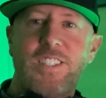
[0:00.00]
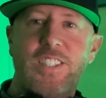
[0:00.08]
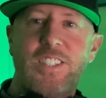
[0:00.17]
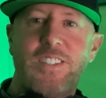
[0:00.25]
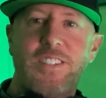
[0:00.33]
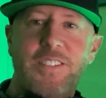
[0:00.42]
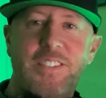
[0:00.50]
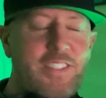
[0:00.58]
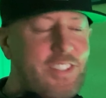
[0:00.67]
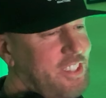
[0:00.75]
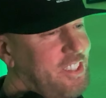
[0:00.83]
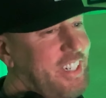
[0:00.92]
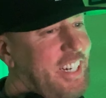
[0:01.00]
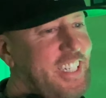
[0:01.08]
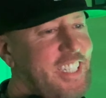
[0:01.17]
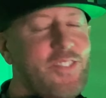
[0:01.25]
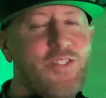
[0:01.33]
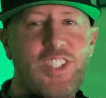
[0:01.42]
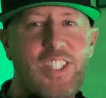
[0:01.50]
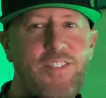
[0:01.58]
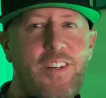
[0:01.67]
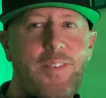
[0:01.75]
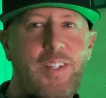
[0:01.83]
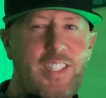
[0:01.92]
You know, so I got some stuff
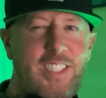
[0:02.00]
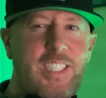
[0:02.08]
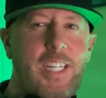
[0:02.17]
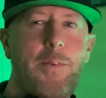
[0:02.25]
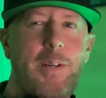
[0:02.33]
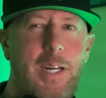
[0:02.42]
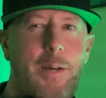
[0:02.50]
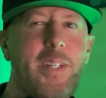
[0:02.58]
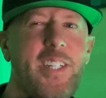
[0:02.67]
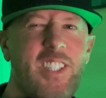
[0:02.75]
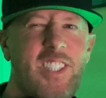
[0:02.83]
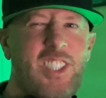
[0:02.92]
that's coming up here.